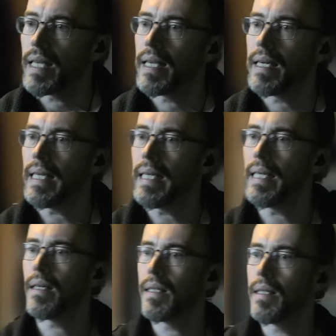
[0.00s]

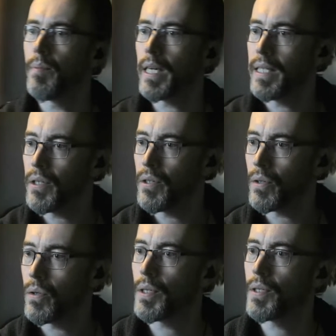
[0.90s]
Charlotte is
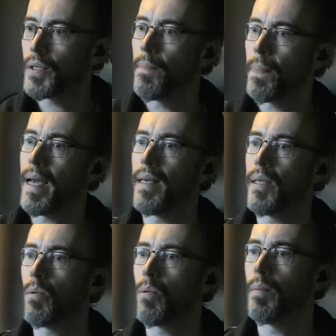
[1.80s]
wondering about the
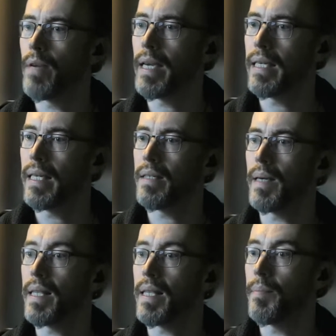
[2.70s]
foundation course and
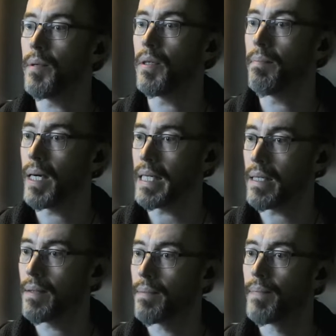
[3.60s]
then leading on to the
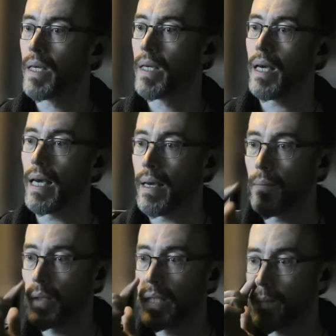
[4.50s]
practitioner
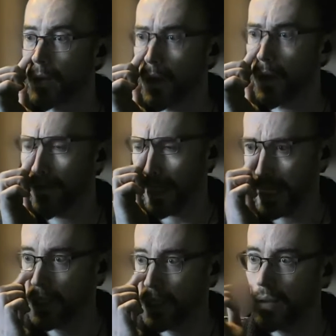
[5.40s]
course, how this will be
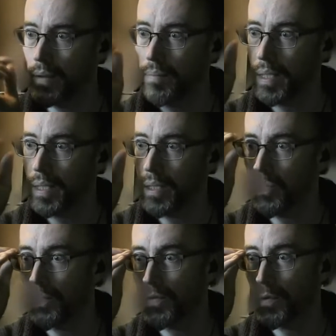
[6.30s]
regulated by
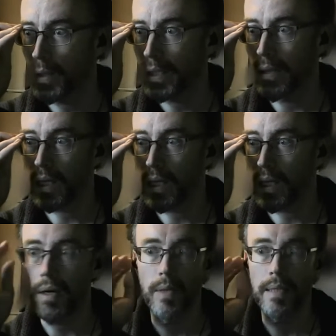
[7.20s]
therapeutic bodies.
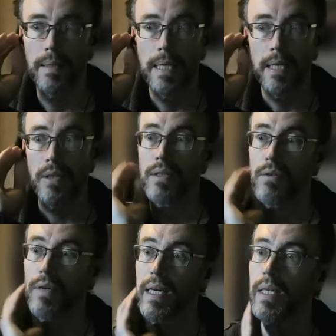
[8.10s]
Will
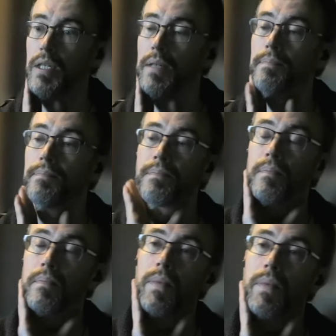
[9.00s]
this
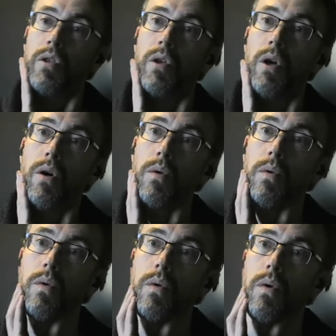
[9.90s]
qualification be useful for
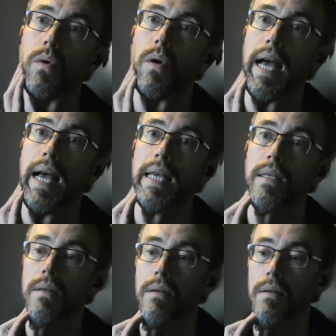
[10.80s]
working with Clerkenwell?
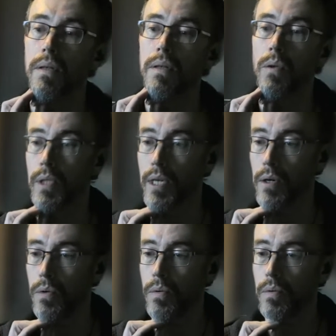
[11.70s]
So that's a great
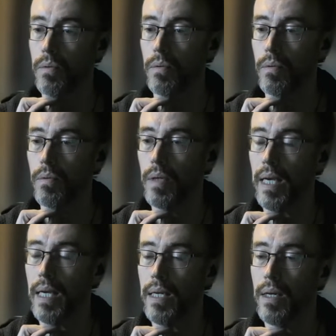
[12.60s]
question.
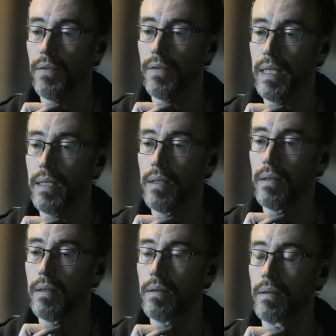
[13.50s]
So,
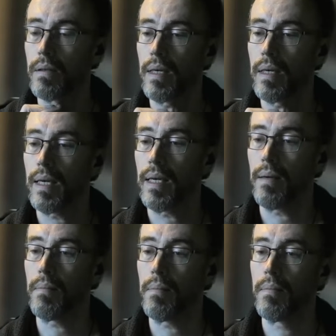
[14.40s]
as
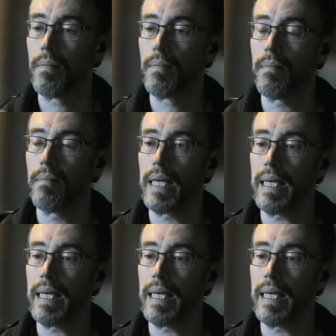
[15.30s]
you all know,